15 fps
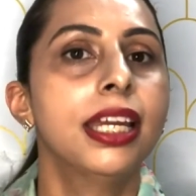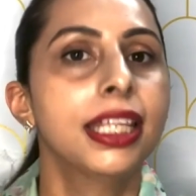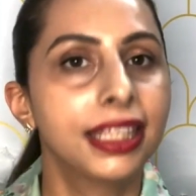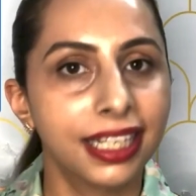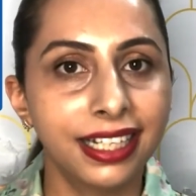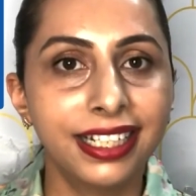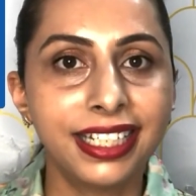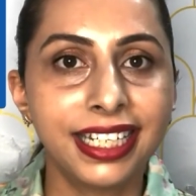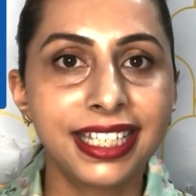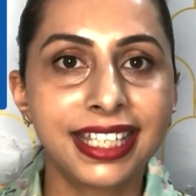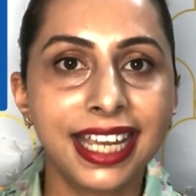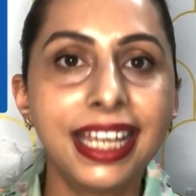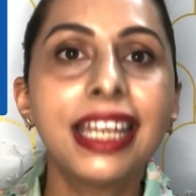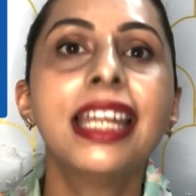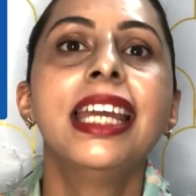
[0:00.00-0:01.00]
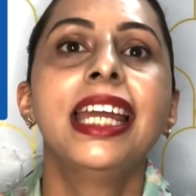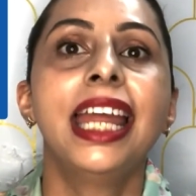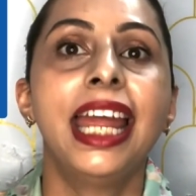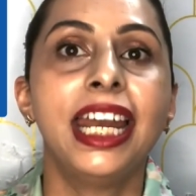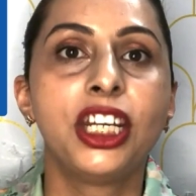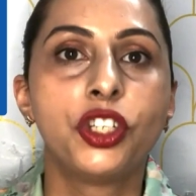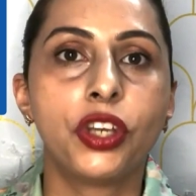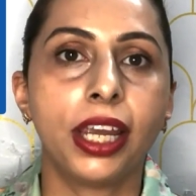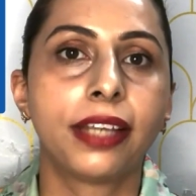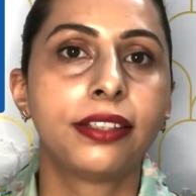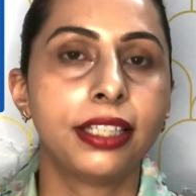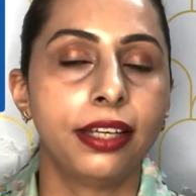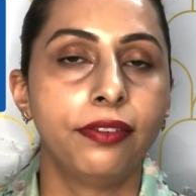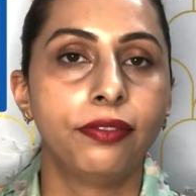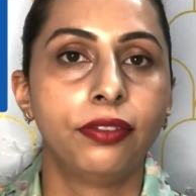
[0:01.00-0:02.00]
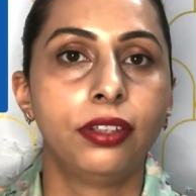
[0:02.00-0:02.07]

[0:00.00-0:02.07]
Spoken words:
Third is an adjective.